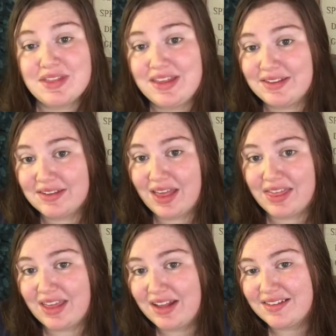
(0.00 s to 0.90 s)
these
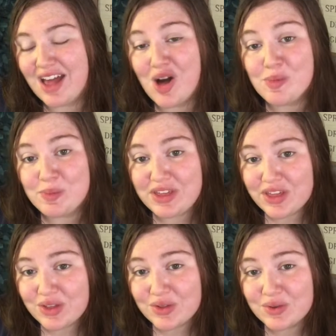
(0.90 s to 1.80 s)
things help
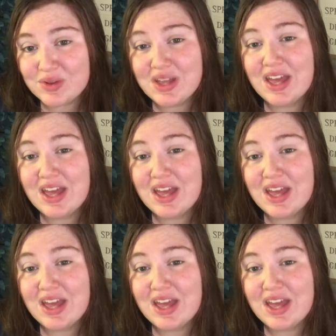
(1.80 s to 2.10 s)
you,